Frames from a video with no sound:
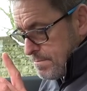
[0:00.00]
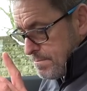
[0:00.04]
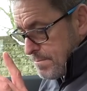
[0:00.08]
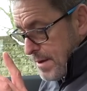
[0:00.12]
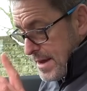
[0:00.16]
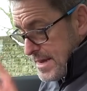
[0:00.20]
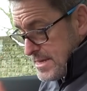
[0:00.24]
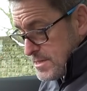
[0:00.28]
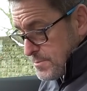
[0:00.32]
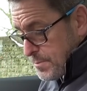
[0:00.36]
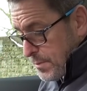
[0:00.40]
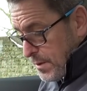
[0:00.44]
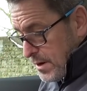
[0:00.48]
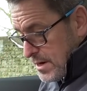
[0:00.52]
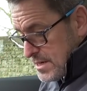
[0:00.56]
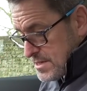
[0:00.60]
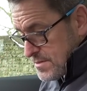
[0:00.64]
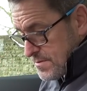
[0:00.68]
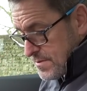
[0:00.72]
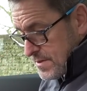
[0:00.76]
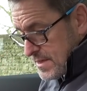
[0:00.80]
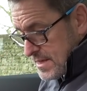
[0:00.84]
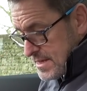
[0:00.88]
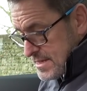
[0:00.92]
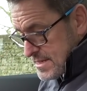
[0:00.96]
Base price
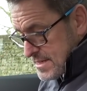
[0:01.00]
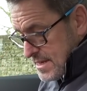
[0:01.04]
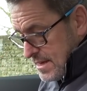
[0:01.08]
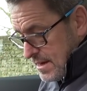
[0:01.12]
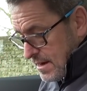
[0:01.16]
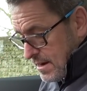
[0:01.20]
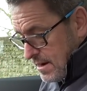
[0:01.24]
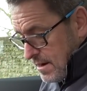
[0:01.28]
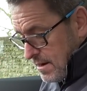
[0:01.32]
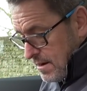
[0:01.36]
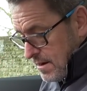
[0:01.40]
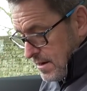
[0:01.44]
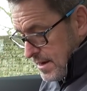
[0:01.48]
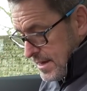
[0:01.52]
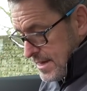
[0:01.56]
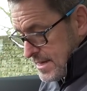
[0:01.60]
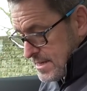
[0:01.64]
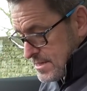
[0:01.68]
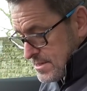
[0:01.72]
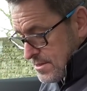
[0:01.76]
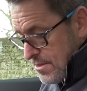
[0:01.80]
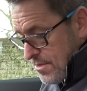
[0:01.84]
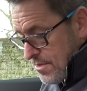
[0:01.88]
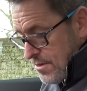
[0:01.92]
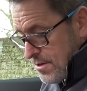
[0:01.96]
for this car
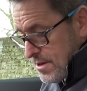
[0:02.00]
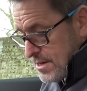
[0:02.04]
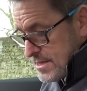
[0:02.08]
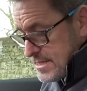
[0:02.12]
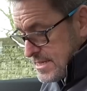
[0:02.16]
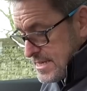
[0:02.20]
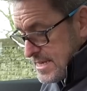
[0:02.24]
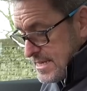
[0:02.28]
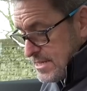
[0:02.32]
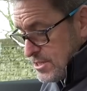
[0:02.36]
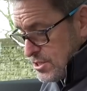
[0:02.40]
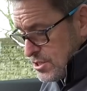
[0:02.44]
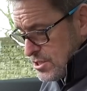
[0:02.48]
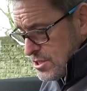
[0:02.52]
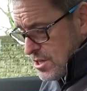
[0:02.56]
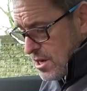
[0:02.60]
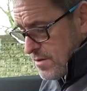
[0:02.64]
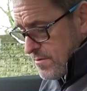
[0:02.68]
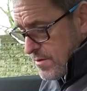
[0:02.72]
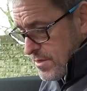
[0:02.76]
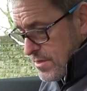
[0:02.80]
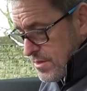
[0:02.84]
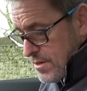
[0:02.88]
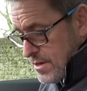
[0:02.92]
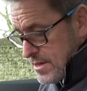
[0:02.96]
is just
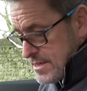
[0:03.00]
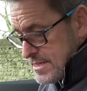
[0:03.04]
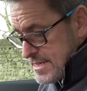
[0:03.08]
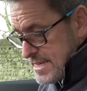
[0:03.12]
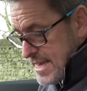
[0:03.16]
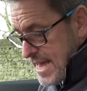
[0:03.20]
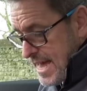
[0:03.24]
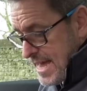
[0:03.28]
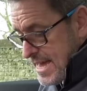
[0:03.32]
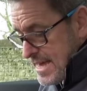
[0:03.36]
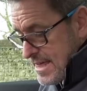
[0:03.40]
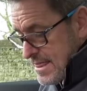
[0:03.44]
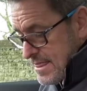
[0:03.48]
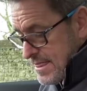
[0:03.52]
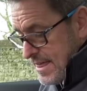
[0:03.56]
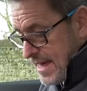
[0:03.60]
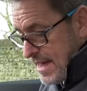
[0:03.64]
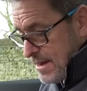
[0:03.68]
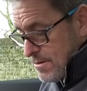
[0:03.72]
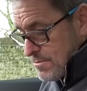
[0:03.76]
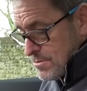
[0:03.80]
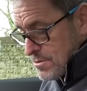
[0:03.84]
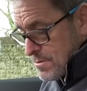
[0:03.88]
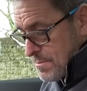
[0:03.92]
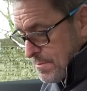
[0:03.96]
over
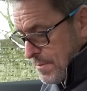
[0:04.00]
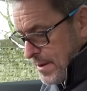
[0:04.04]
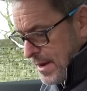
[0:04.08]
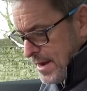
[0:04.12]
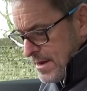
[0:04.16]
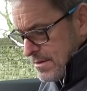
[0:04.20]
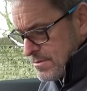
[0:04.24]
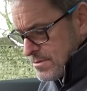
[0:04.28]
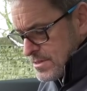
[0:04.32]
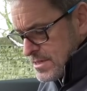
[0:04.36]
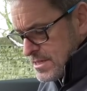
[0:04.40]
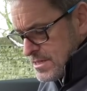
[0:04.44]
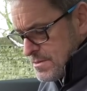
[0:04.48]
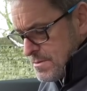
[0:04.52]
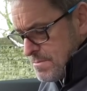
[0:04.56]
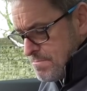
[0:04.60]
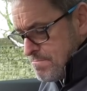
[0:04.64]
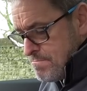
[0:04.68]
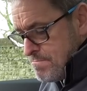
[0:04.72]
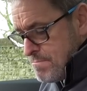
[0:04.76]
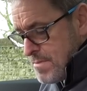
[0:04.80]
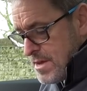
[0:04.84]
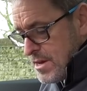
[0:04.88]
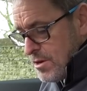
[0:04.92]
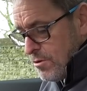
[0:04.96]
£38,000. It's
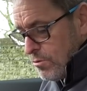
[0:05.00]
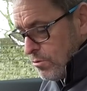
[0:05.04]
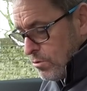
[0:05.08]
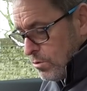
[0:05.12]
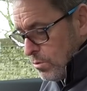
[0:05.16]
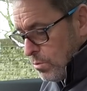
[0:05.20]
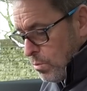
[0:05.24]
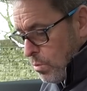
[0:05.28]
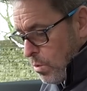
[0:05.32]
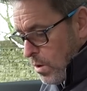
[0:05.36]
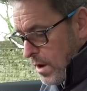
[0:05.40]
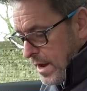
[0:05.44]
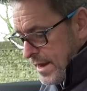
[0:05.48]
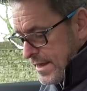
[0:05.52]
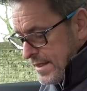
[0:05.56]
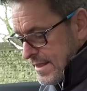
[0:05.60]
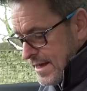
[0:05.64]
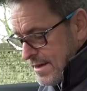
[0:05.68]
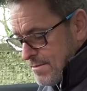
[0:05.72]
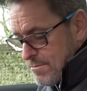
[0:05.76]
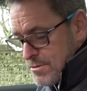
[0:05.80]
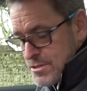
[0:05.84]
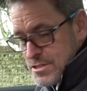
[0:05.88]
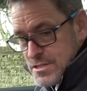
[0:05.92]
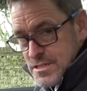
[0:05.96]
mineral white.
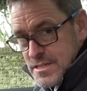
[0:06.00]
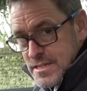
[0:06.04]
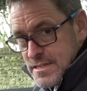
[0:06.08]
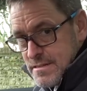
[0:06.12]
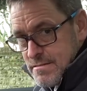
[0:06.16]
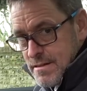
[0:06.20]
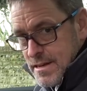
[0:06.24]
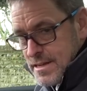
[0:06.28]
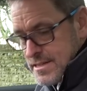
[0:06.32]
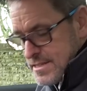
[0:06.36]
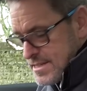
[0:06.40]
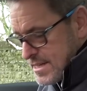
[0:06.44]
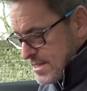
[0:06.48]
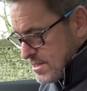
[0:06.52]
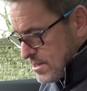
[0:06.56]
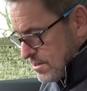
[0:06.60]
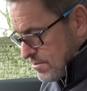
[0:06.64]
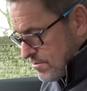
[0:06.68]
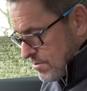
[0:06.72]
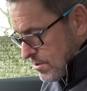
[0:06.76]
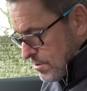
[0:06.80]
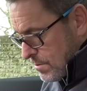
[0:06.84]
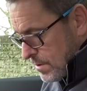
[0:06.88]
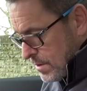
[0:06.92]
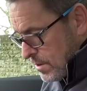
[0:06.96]
That was a
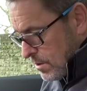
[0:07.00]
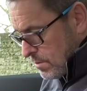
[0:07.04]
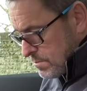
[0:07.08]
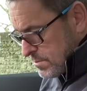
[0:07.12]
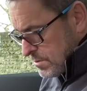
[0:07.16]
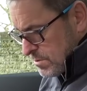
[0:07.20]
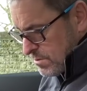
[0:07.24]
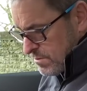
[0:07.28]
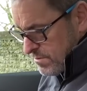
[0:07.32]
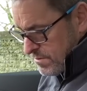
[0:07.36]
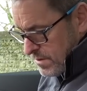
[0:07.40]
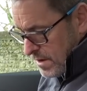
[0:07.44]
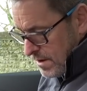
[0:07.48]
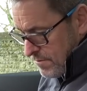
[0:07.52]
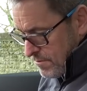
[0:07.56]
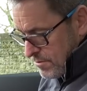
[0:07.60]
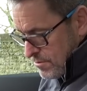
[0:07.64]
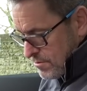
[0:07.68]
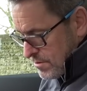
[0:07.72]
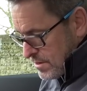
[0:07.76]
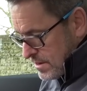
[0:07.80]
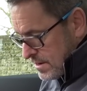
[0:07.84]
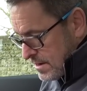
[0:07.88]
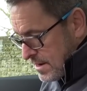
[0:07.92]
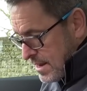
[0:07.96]
£600 option or
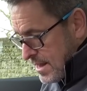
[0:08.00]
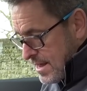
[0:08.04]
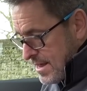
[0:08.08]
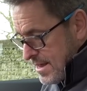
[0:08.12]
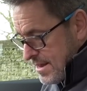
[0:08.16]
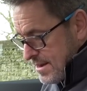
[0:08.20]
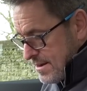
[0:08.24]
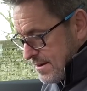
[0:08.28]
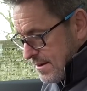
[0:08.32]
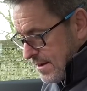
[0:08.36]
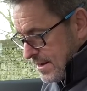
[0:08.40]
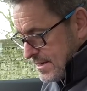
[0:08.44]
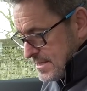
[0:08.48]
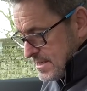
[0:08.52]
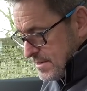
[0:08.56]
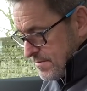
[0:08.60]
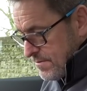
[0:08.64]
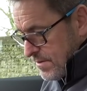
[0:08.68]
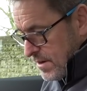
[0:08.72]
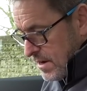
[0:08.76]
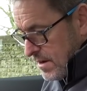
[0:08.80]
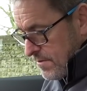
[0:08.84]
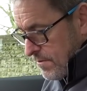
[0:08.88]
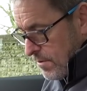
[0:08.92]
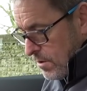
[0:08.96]

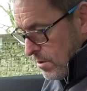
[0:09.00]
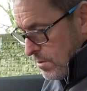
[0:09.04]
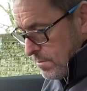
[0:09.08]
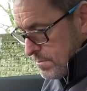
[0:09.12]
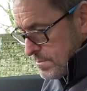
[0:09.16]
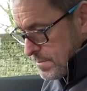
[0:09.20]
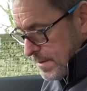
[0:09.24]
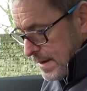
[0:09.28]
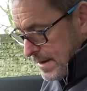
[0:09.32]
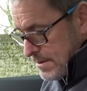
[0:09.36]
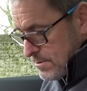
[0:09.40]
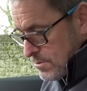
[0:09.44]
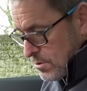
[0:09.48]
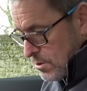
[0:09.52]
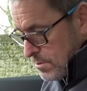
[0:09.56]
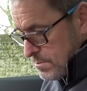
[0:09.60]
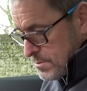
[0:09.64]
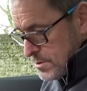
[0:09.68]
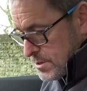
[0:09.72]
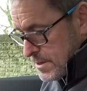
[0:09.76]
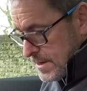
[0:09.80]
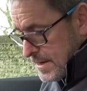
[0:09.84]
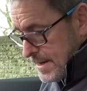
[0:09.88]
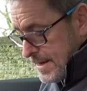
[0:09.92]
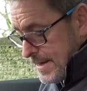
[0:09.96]
£595
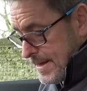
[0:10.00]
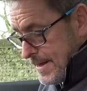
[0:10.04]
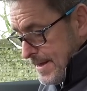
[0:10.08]
option.